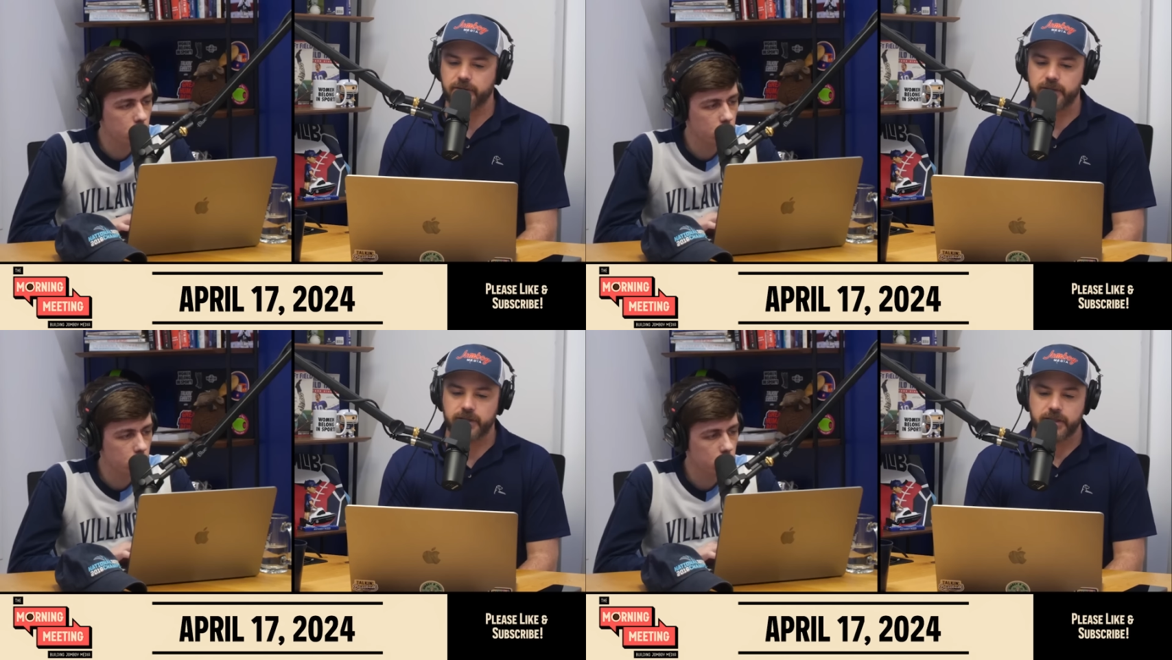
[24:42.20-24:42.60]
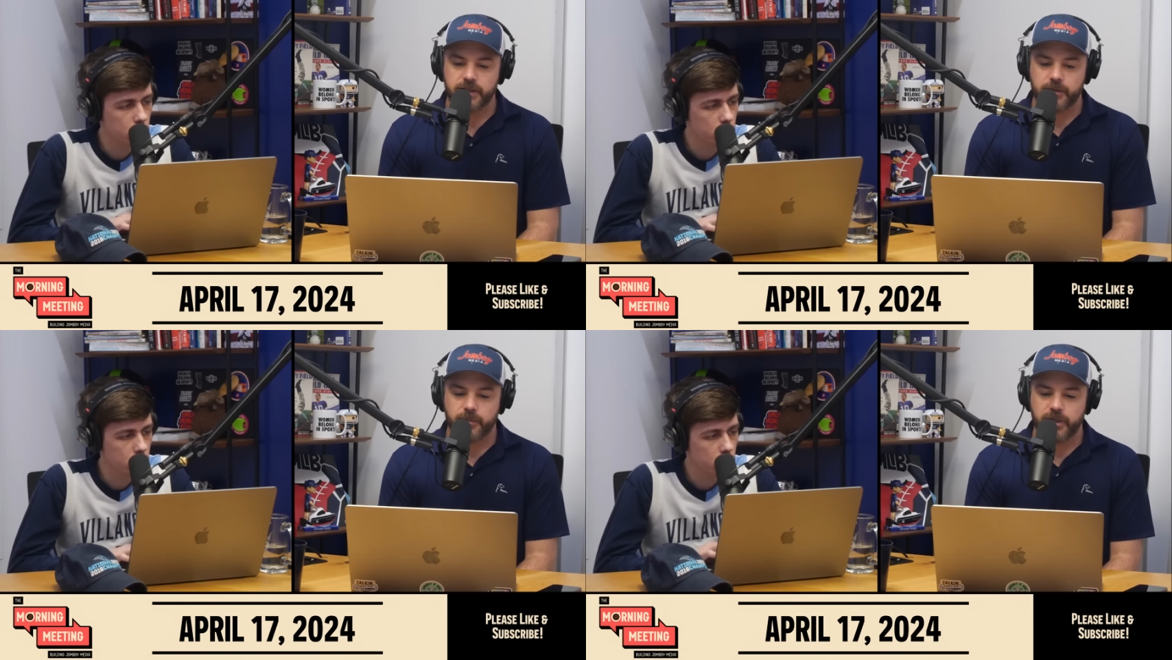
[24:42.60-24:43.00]
Speaker 1: out,
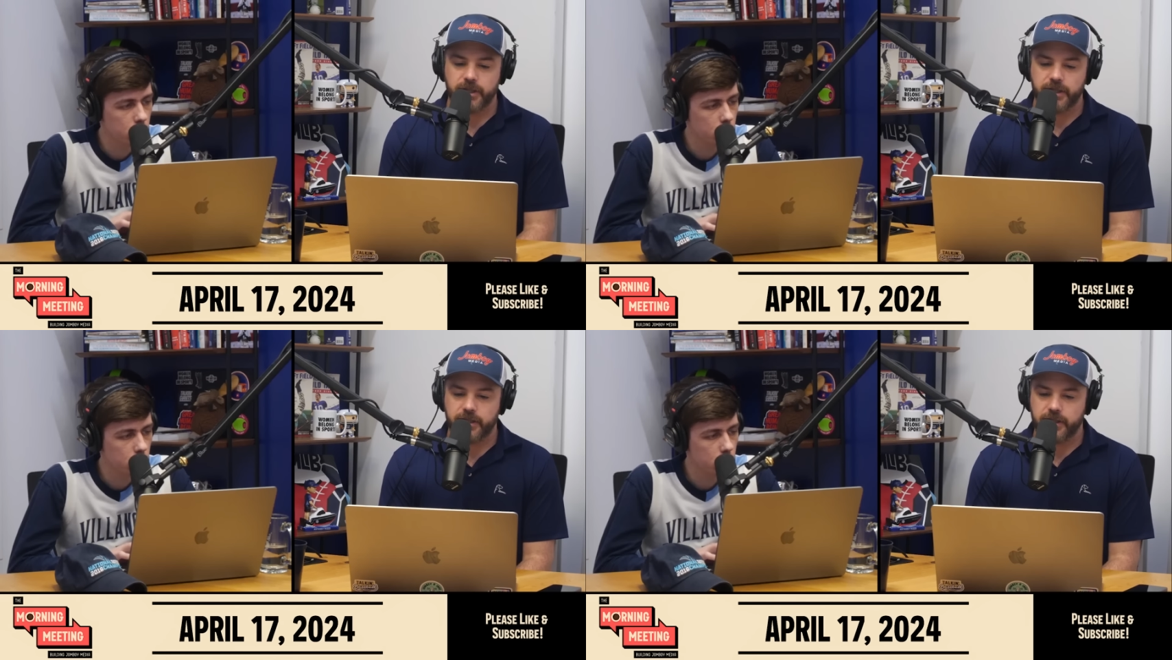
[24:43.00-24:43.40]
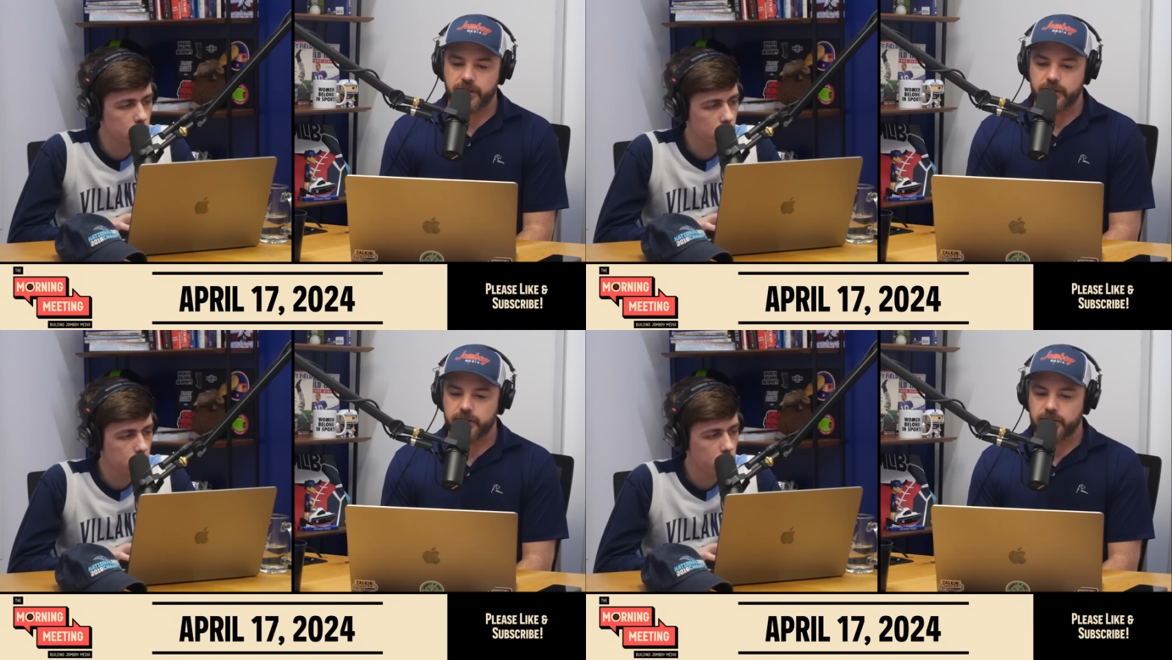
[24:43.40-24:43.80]
but
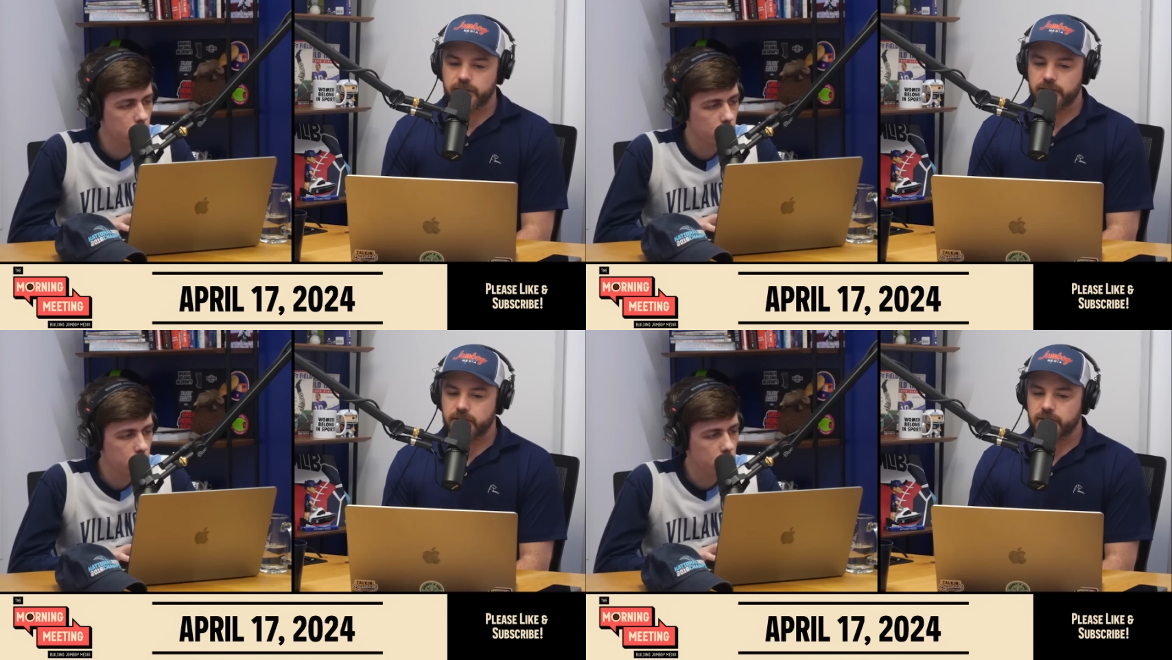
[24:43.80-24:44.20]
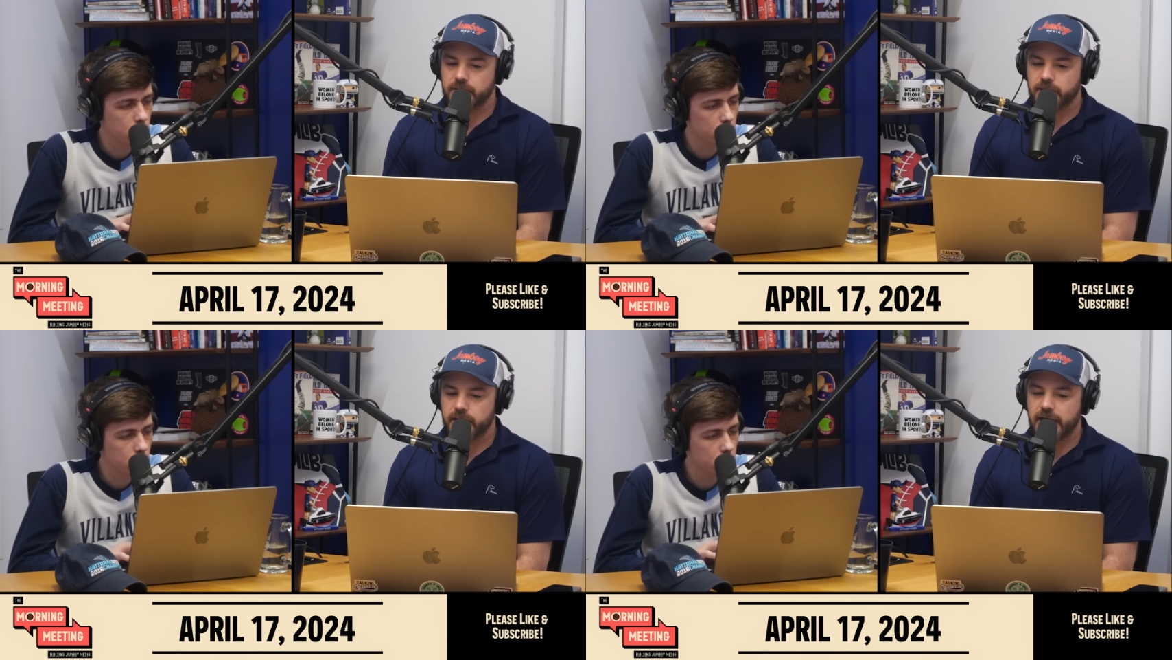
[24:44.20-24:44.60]
uh,
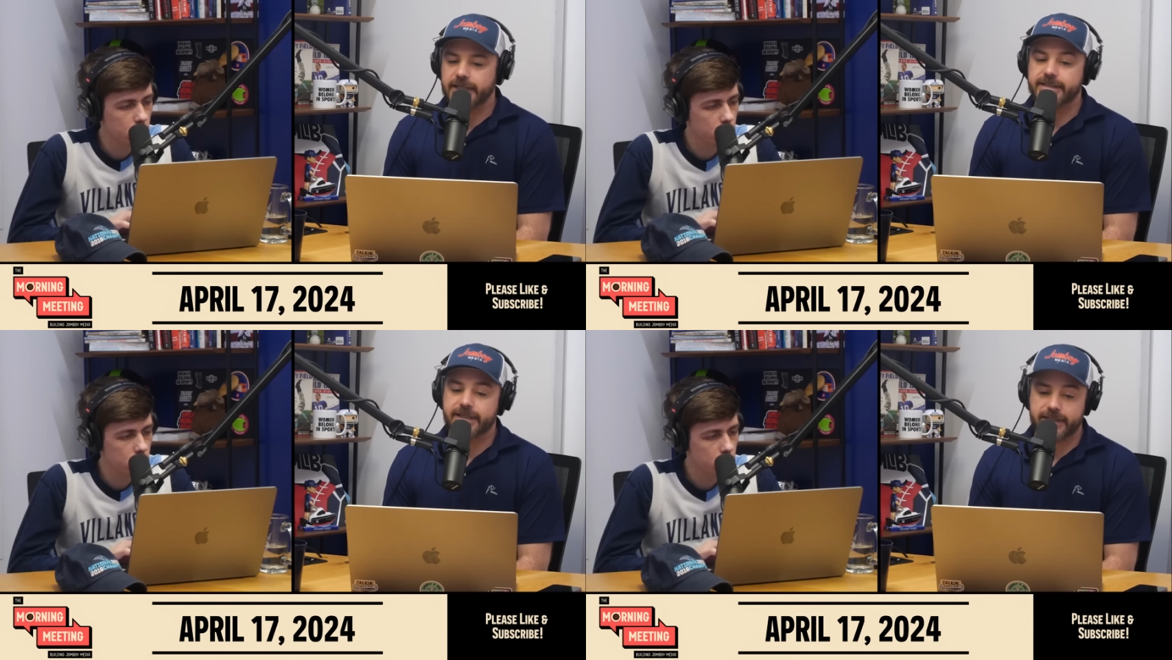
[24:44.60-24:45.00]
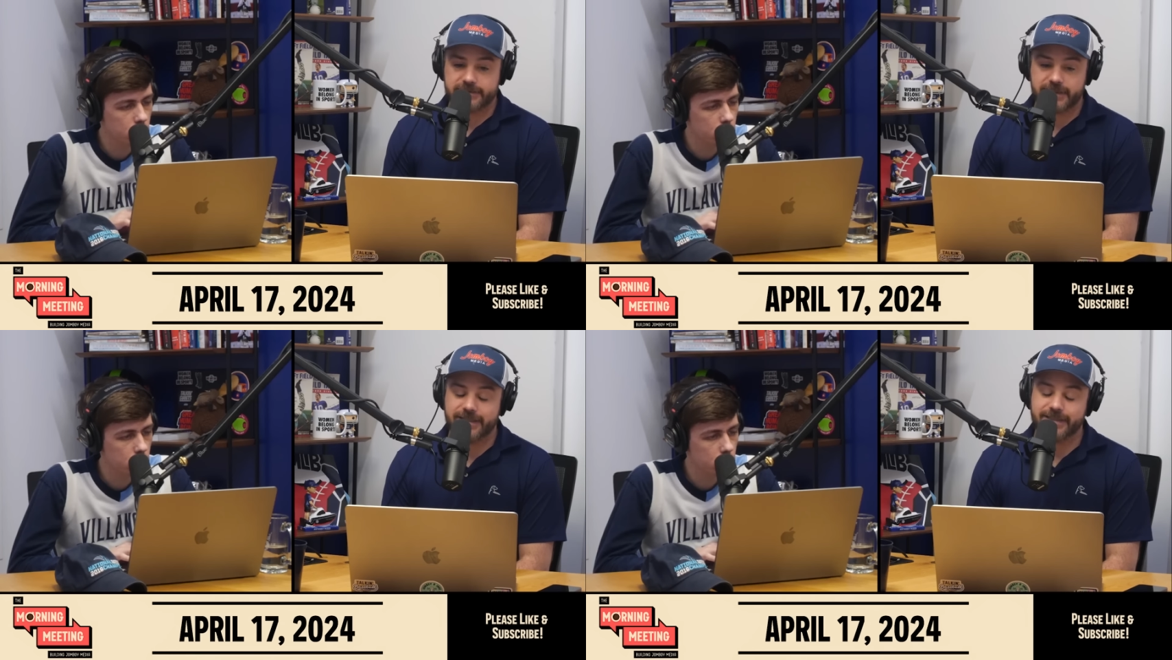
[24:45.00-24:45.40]
yeah, I
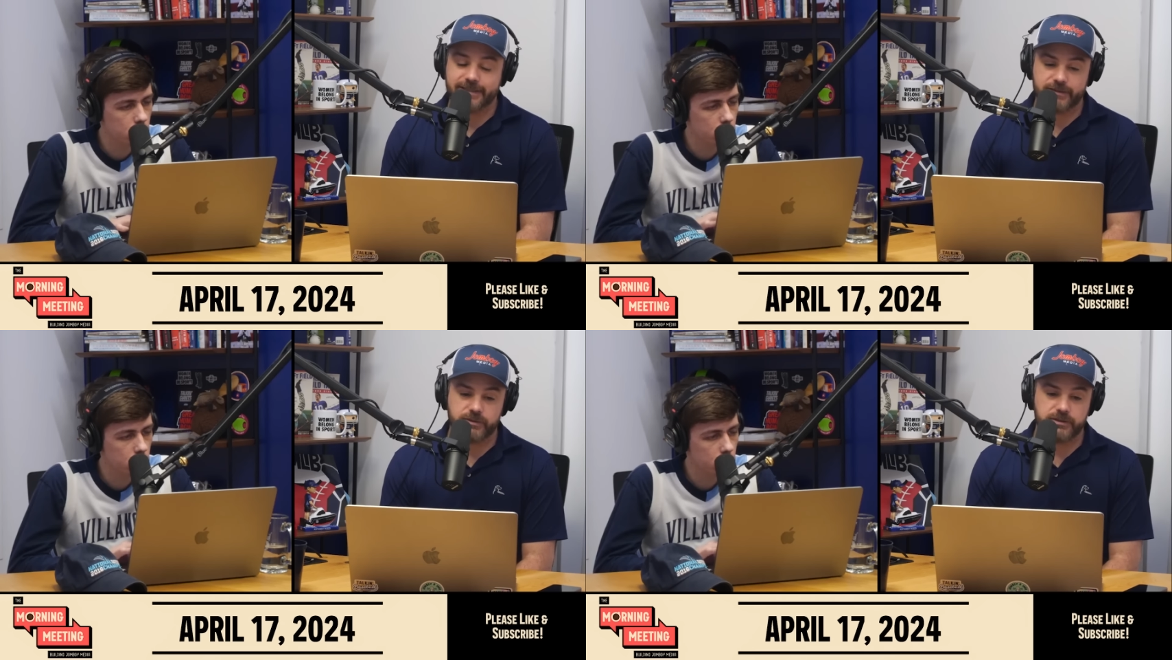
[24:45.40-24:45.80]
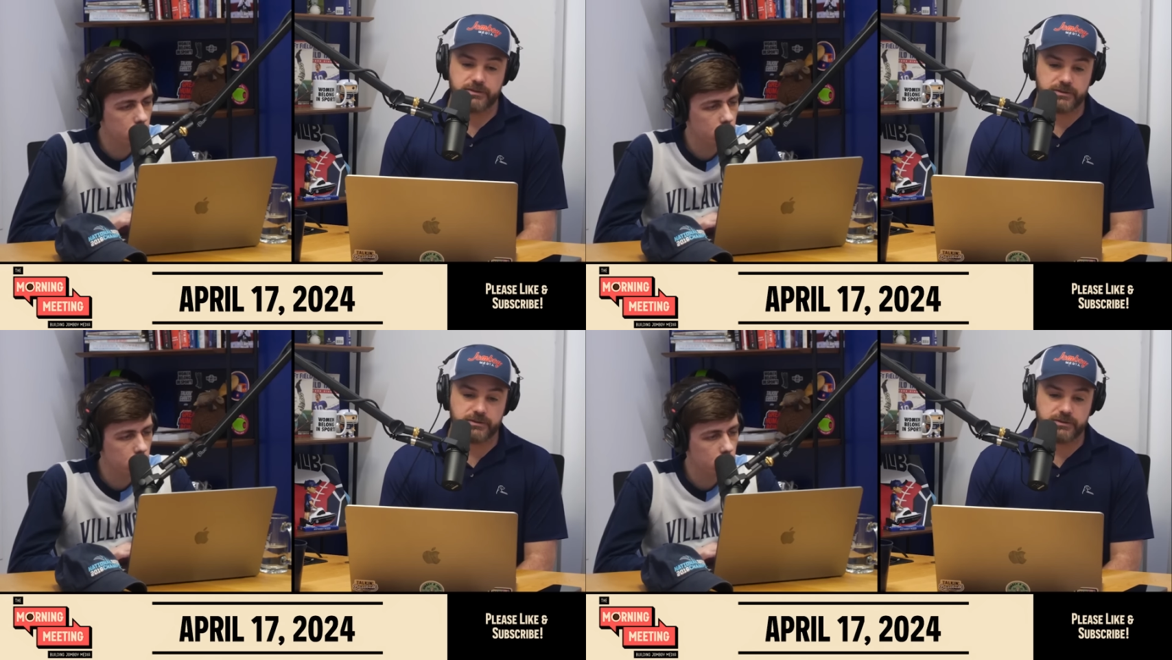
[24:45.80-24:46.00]
guess I didn't